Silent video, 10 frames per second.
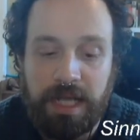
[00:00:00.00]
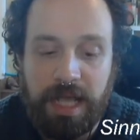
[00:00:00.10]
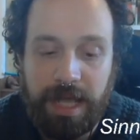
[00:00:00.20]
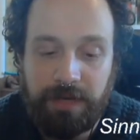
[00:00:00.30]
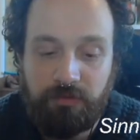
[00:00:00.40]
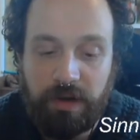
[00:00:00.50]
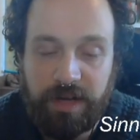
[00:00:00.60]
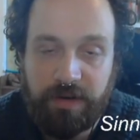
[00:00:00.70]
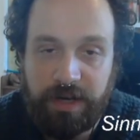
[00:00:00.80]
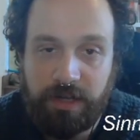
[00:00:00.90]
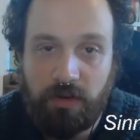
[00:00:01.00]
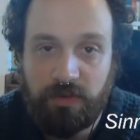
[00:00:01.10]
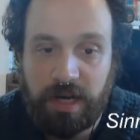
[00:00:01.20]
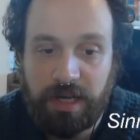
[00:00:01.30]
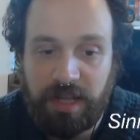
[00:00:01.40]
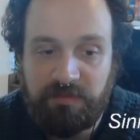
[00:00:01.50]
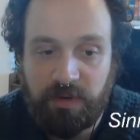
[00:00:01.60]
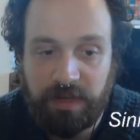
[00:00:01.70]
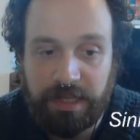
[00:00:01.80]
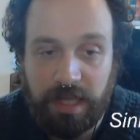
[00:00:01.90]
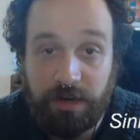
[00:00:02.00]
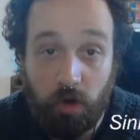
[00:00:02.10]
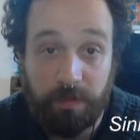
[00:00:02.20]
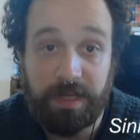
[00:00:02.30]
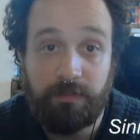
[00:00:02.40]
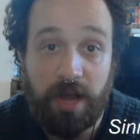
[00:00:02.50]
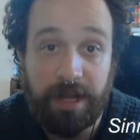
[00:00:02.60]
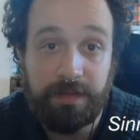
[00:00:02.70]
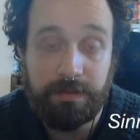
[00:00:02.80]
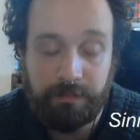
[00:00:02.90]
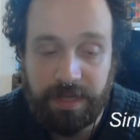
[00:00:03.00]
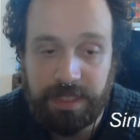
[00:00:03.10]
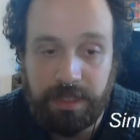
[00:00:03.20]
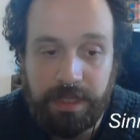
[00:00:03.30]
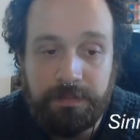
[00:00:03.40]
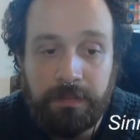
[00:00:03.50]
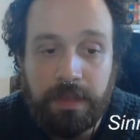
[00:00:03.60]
and if we are iterating over a left, like an opening bracket, basically,